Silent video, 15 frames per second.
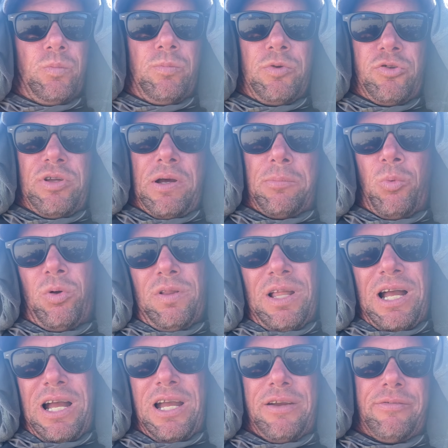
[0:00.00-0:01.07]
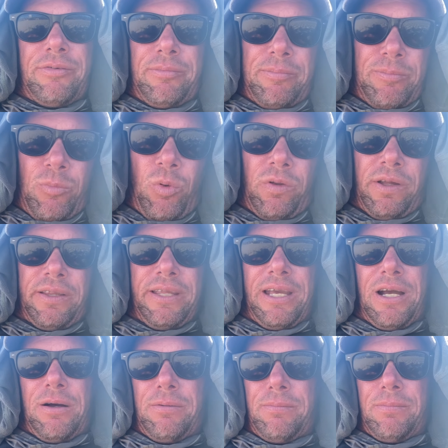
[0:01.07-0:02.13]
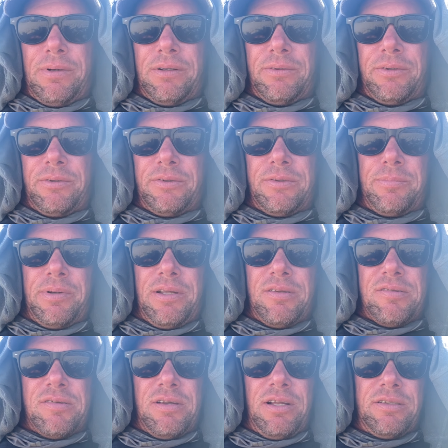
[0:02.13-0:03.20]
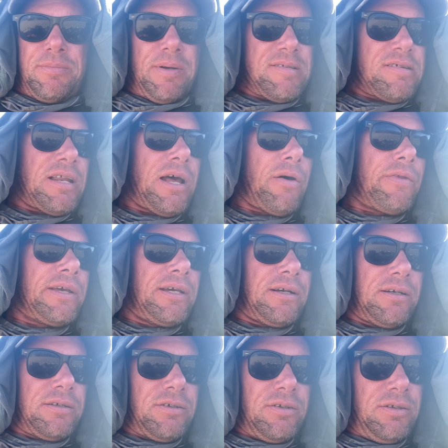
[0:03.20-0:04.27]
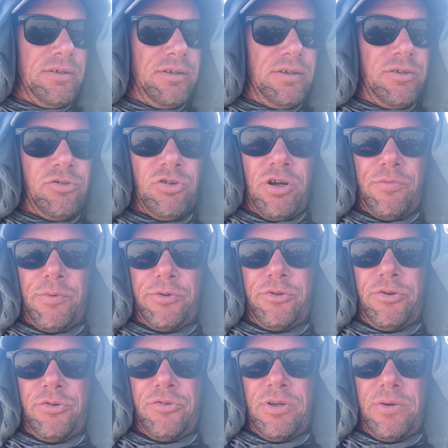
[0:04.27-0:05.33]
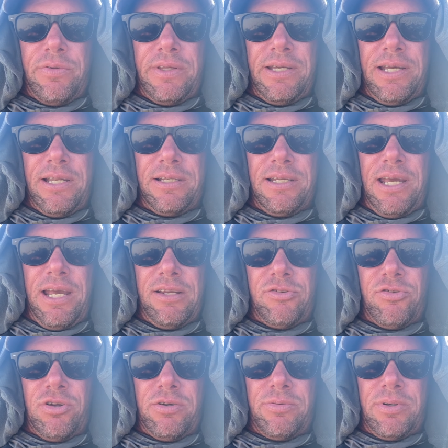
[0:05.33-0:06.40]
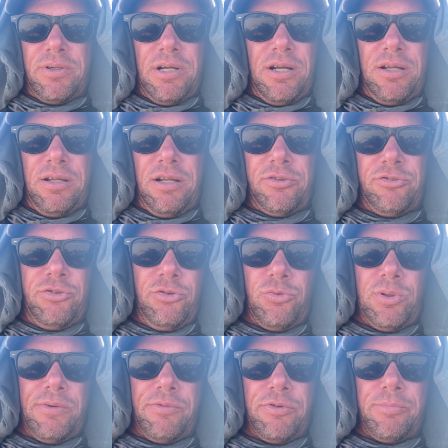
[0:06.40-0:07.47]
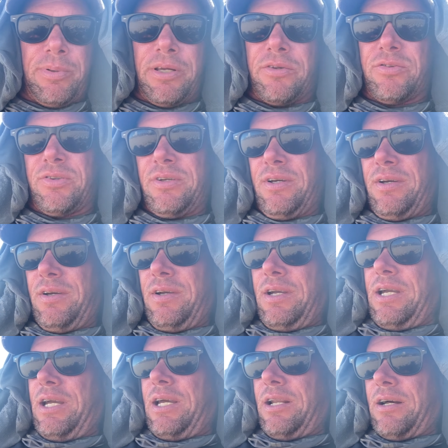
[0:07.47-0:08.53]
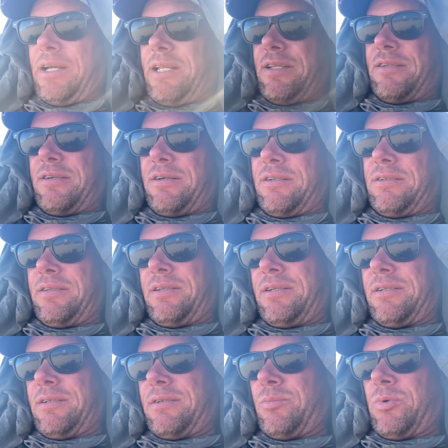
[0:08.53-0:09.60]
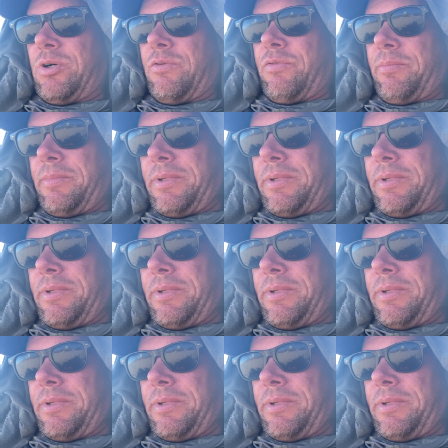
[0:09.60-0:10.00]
Sound more live or more like the album. I don't know. It depends. It depends on how the software turns out, the end software. I'll choose whatever's best. And I'll get it done, and then we'll go from